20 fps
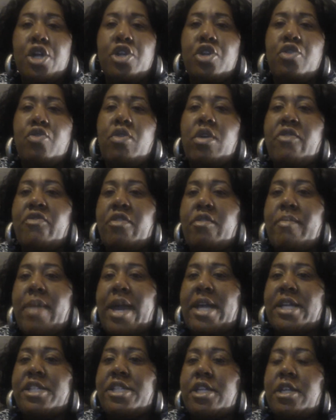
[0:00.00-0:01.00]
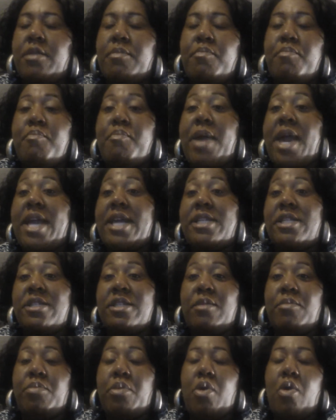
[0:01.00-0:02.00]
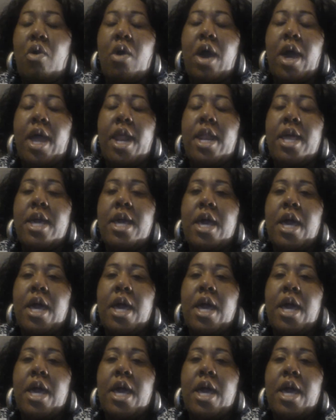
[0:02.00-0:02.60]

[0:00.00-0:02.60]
new information based upon